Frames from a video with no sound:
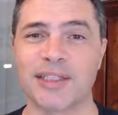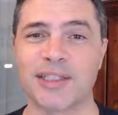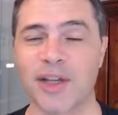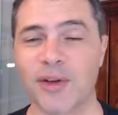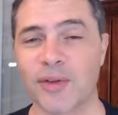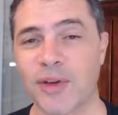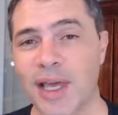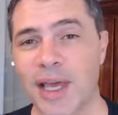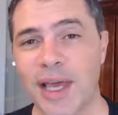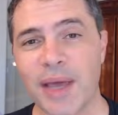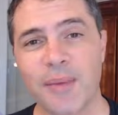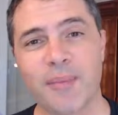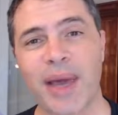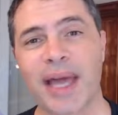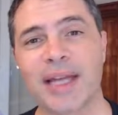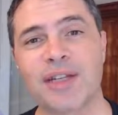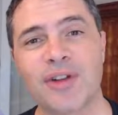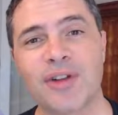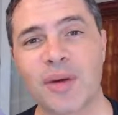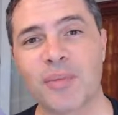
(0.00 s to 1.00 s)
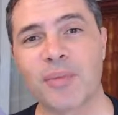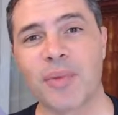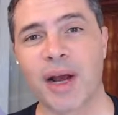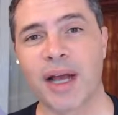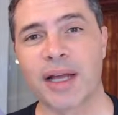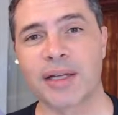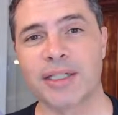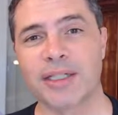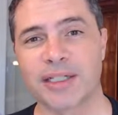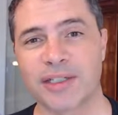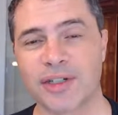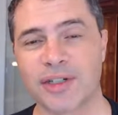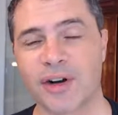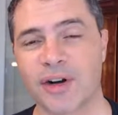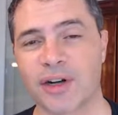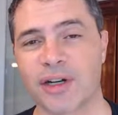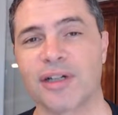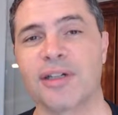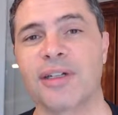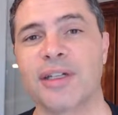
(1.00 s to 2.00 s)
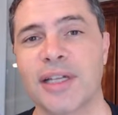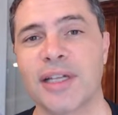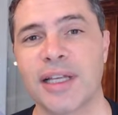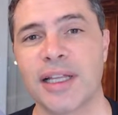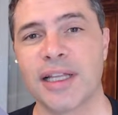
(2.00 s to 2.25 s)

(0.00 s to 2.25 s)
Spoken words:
So back to our project charter.